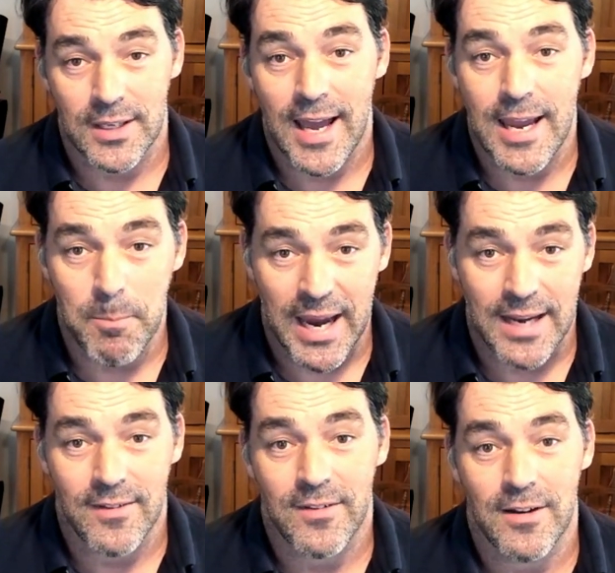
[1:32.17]
Kate
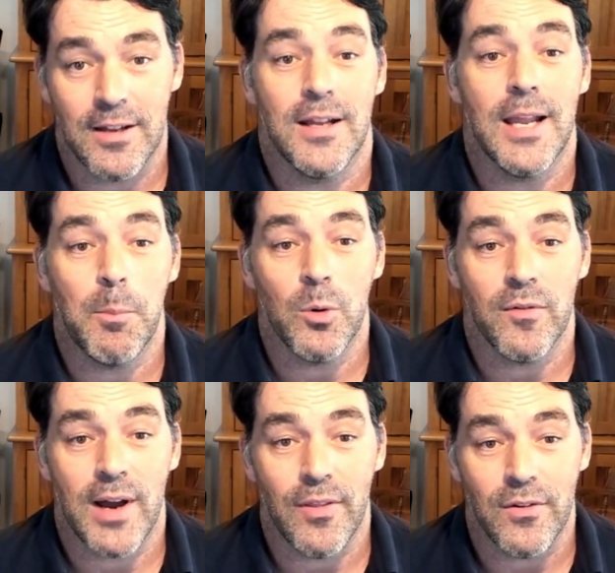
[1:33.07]
Manderson, and a number of
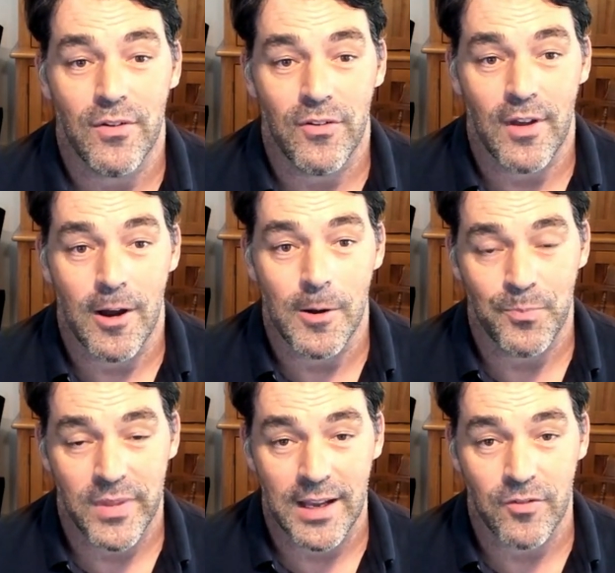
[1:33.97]
others. So
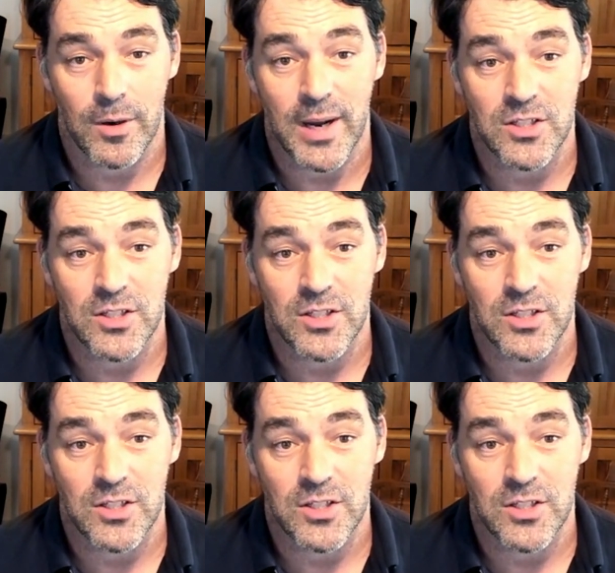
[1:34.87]
thanks very much.